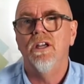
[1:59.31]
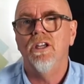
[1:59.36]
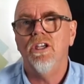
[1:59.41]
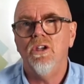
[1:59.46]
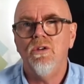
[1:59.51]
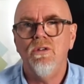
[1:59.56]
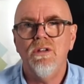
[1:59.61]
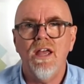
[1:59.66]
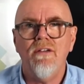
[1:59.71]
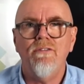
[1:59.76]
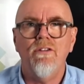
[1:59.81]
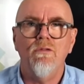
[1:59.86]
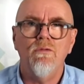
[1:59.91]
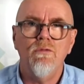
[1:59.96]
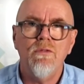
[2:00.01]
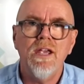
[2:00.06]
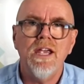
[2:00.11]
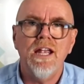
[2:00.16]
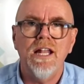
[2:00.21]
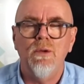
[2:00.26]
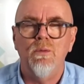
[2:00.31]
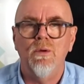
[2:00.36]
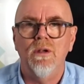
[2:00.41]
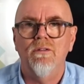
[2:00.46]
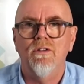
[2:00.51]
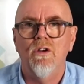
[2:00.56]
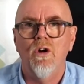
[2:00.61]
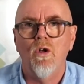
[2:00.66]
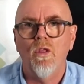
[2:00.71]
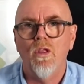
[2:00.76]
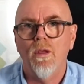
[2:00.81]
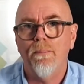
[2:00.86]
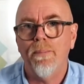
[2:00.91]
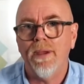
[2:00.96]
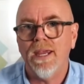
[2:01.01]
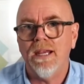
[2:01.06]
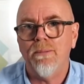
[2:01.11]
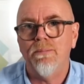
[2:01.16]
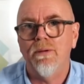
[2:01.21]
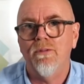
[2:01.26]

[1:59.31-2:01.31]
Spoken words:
you never really would have got the peak